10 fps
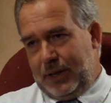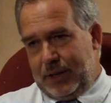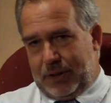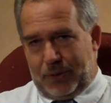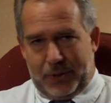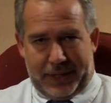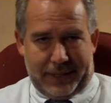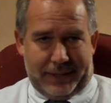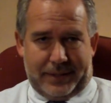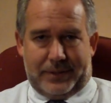
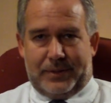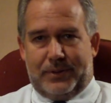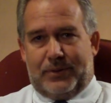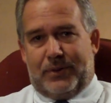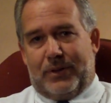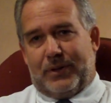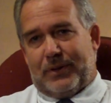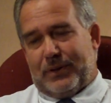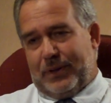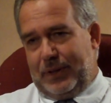cricket
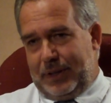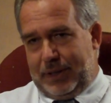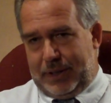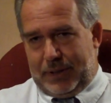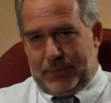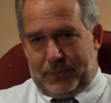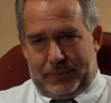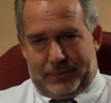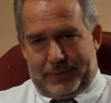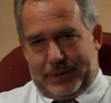or
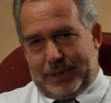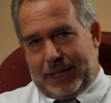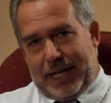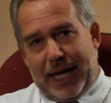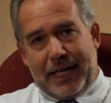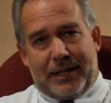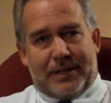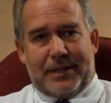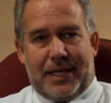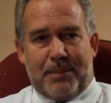cicada
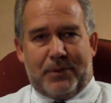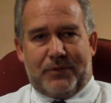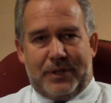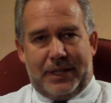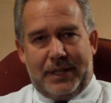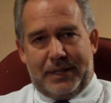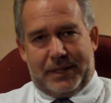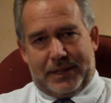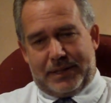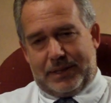type of
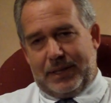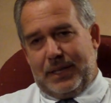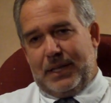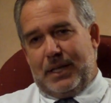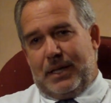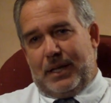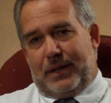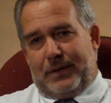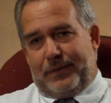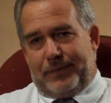tinnitus,
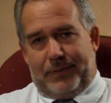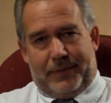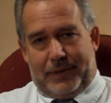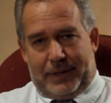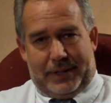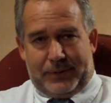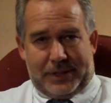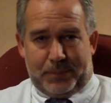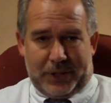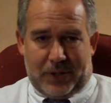it was
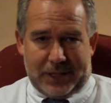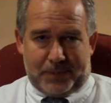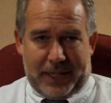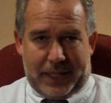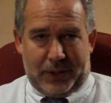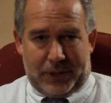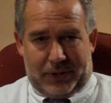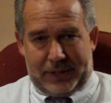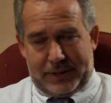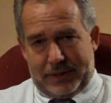simply caused by a hearing
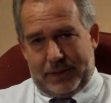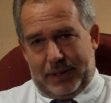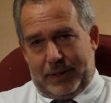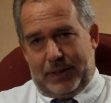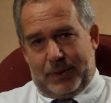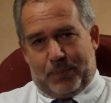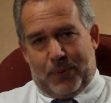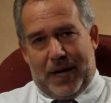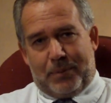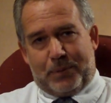loss. The
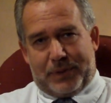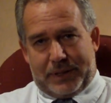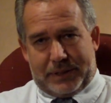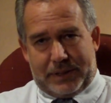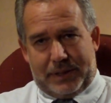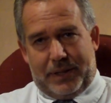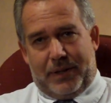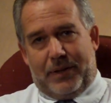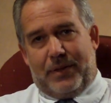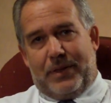problem is
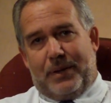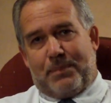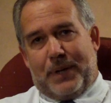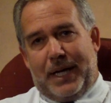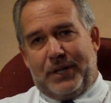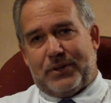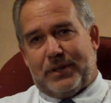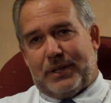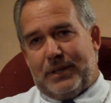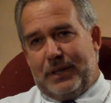the patient